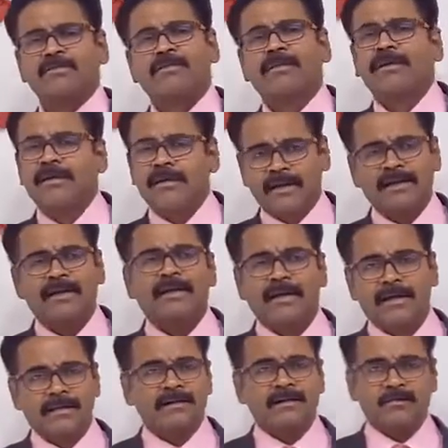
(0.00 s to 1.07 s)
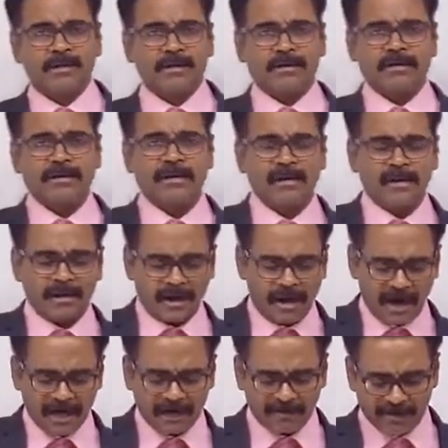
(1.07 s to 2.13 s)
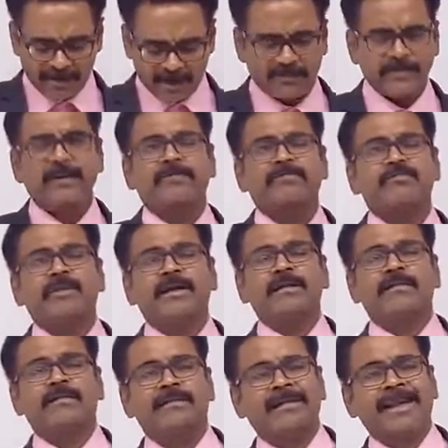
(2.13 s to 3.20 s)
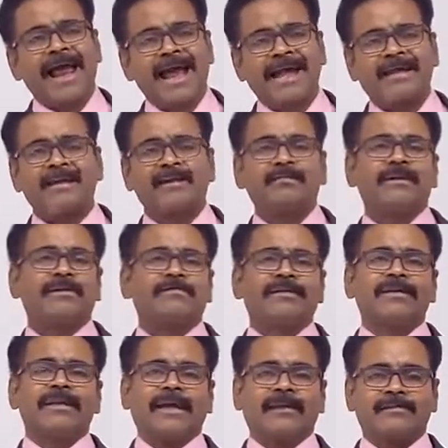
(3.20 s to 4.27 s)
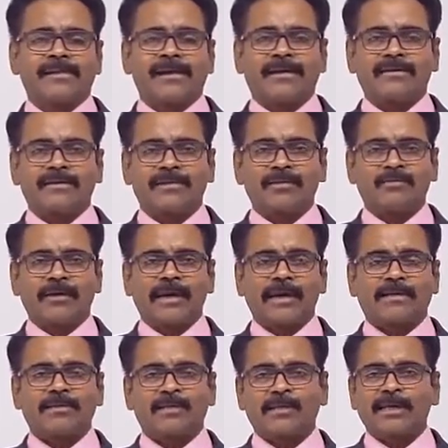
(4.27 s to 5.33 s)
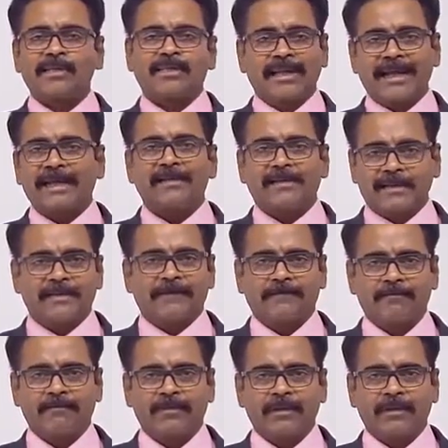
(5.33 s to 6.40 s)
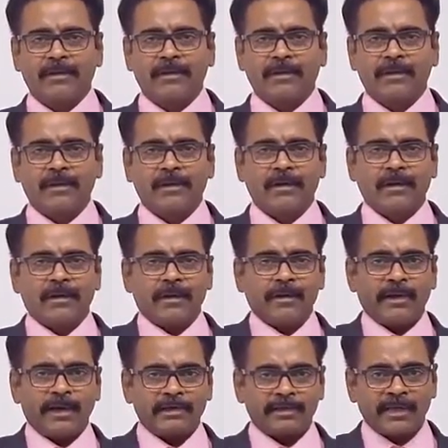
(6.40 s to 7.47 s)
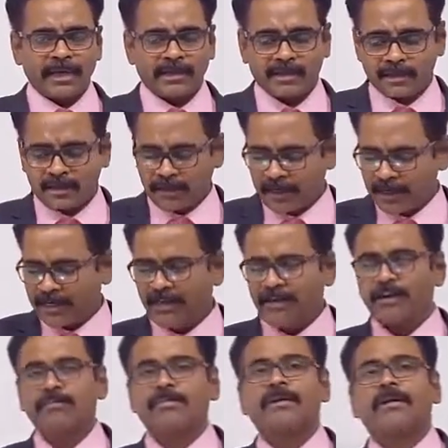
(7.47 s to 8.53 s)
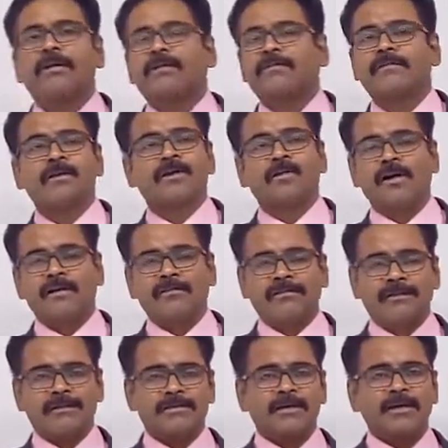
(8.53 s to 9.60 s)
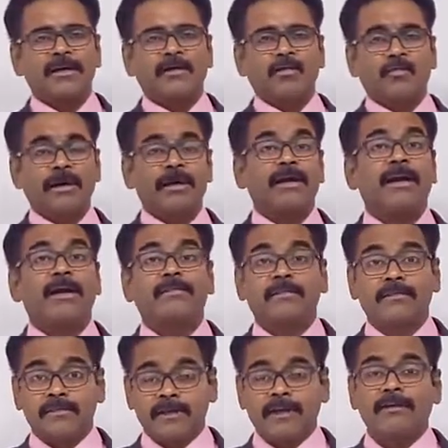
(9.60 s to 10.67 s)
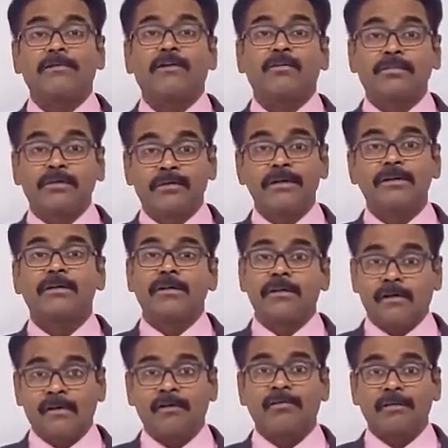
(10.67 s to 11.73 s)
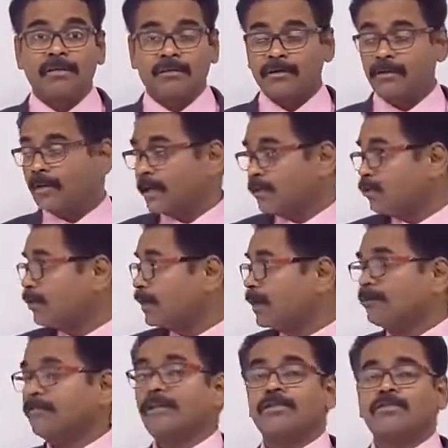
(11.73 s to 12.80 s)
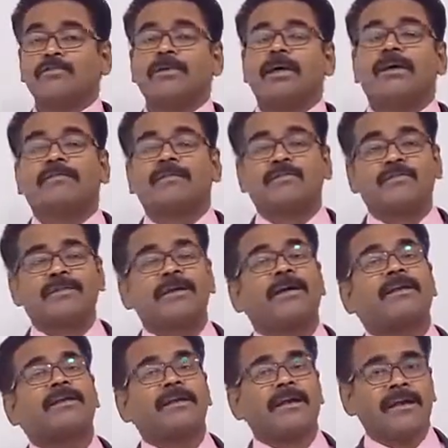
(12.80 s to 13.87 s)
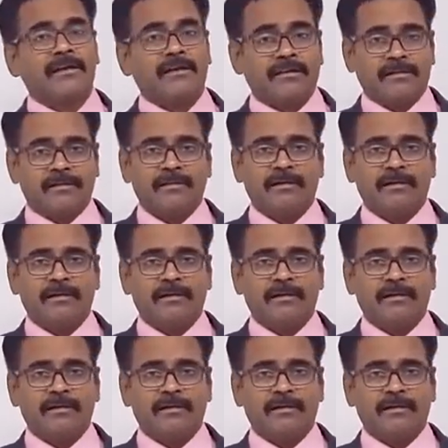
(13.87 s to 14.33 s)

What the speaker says: by any angle, man. Always we have to maintain angle between x-axis and y-axis as 90. X-axis need not be horizontal always, y-axis need not be vertical always. You can orient these two axes by any angle